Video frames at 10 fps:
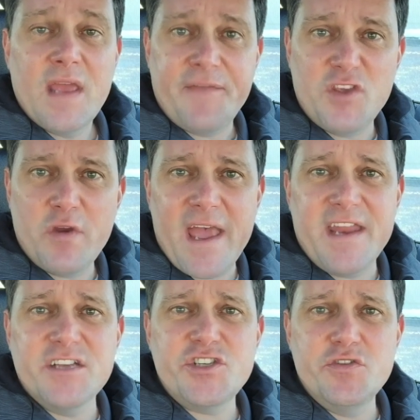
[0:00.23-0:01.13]
Have you
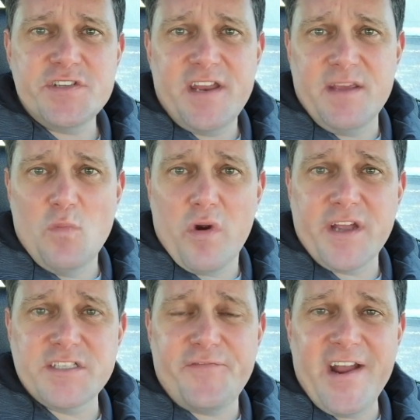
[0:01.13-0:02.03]
had issues getting
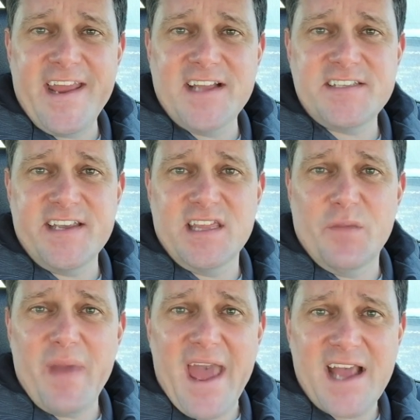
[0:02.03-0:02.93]
mortgage financing in
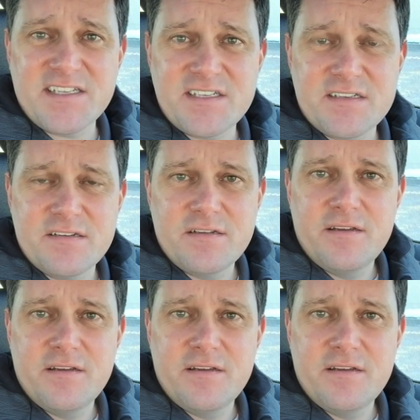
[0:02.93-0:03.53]
the past?